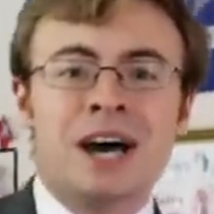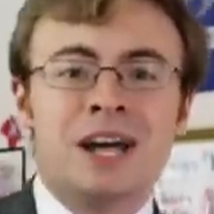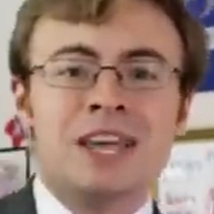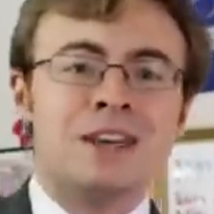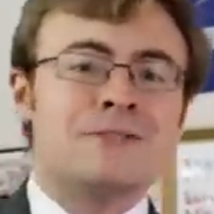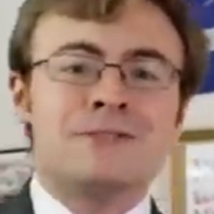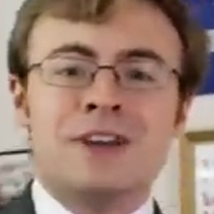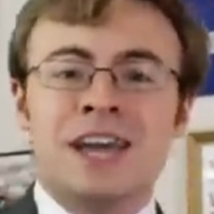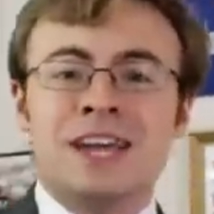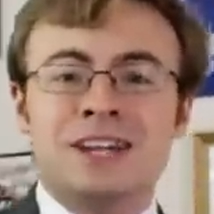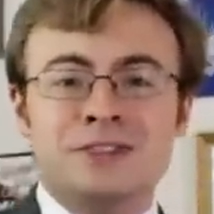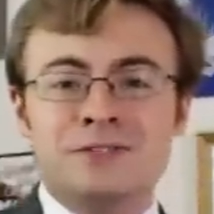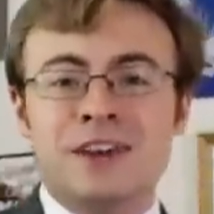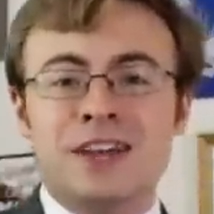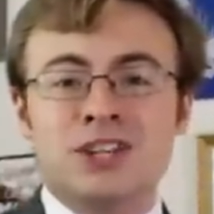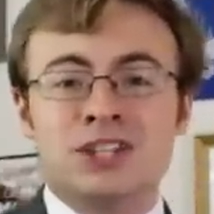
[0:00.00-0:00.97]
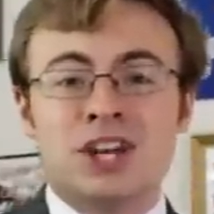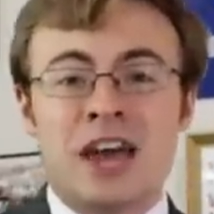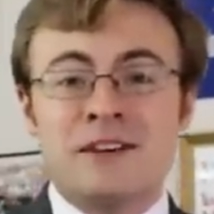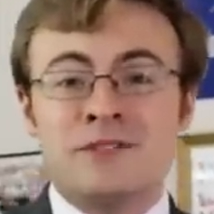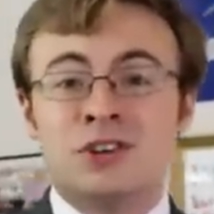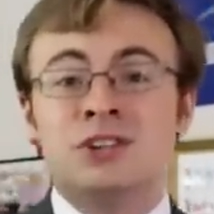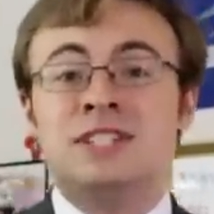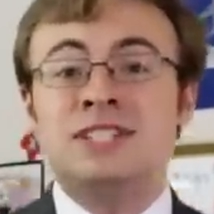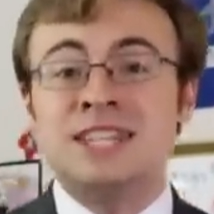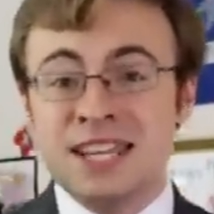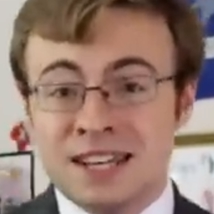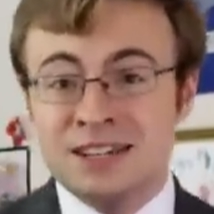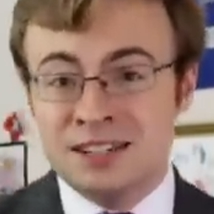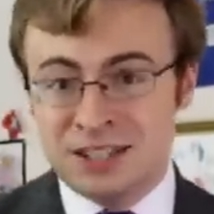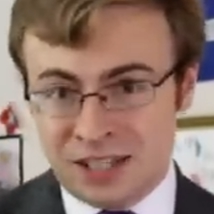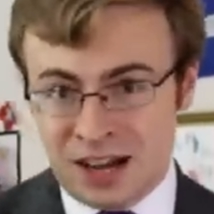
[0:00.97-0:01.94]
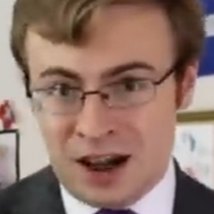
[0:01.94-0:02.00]
If an invasion ever
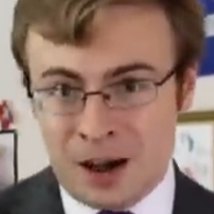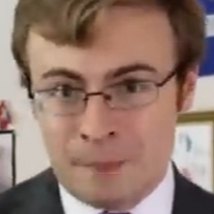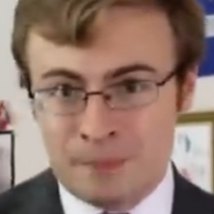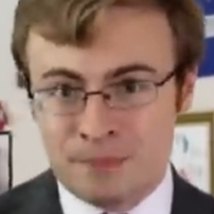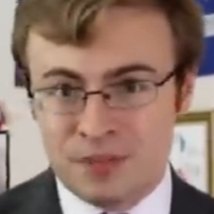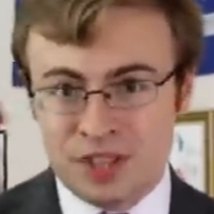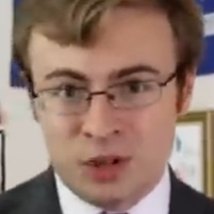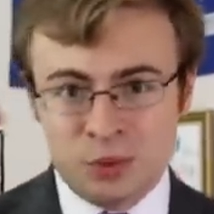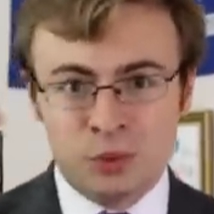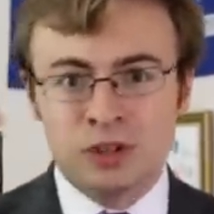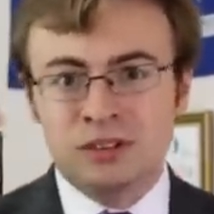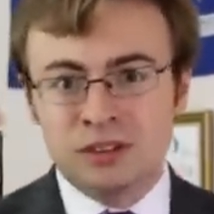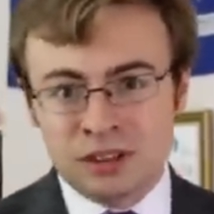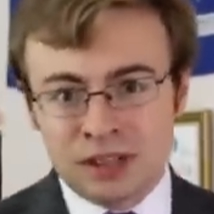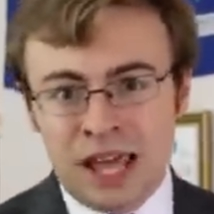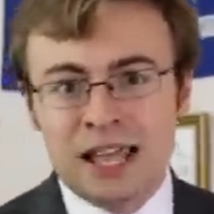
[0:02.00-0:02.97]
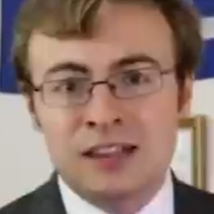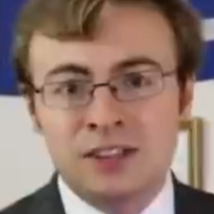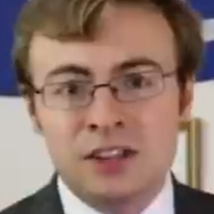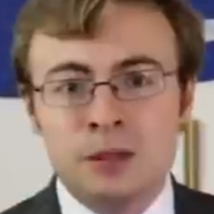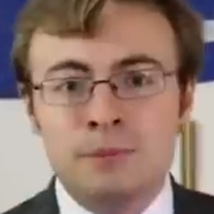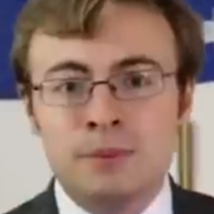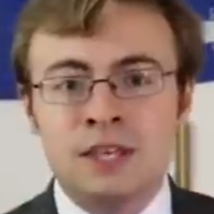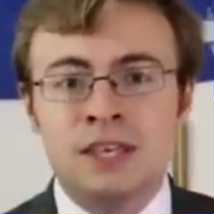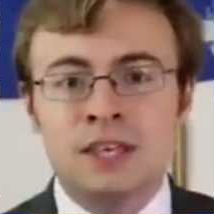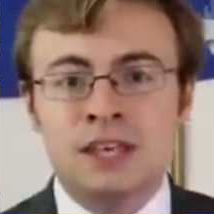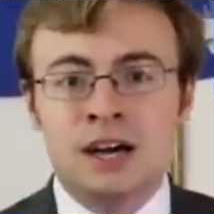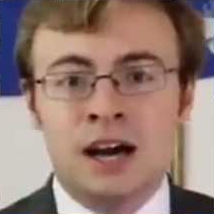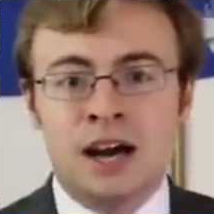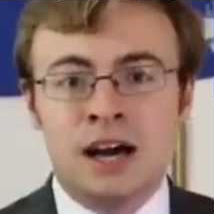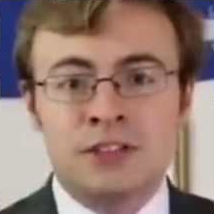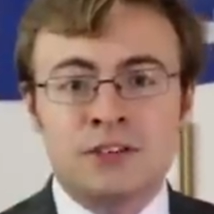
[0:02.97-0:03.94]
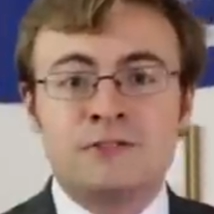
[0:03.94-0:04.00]
did come, it would likely be
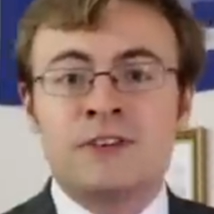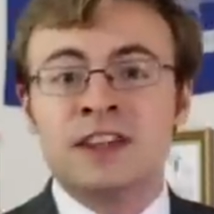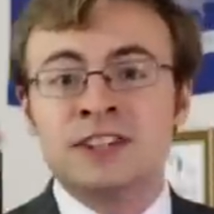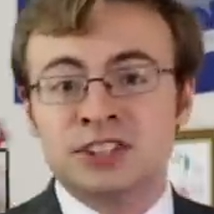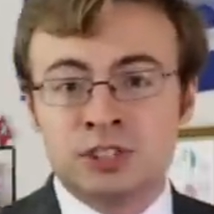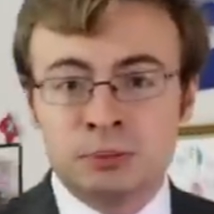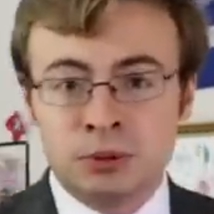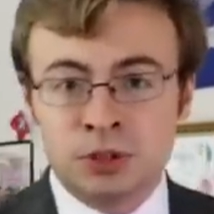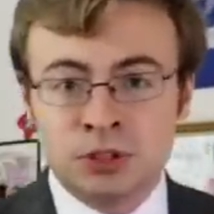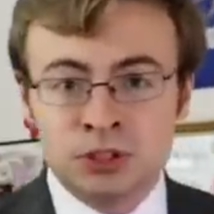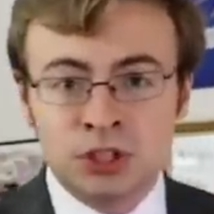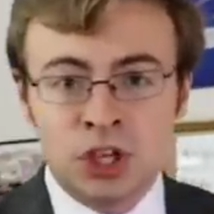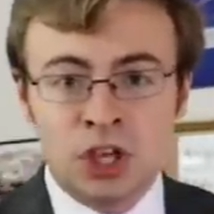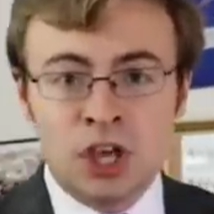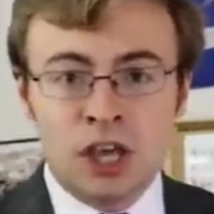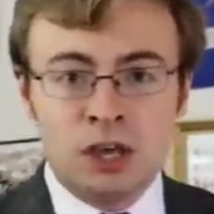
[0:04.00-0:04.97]
the fencibles.